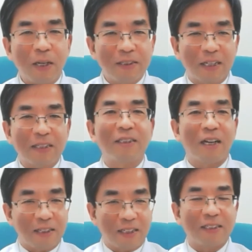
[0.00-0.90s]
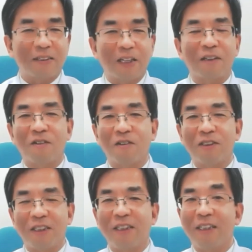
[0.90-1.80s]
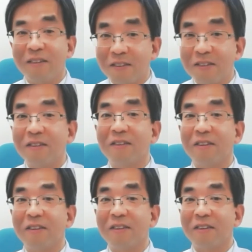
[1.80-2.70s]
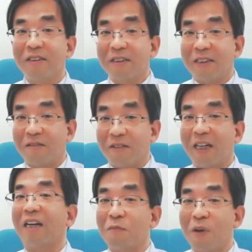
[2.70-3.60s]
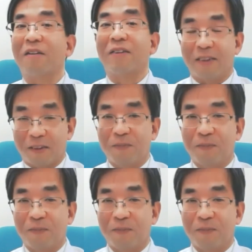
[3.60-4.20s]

such a digital technology into the clinical practice.